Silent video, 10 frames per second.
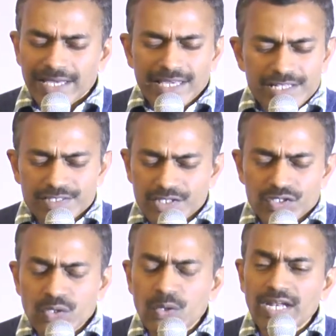He's a
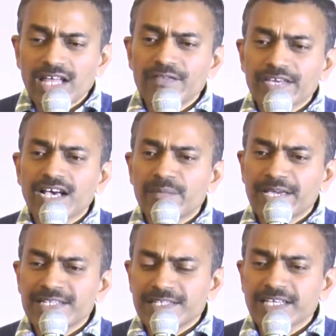so loving,
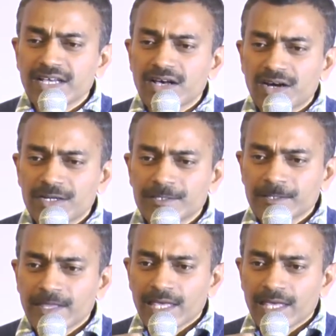amazing God.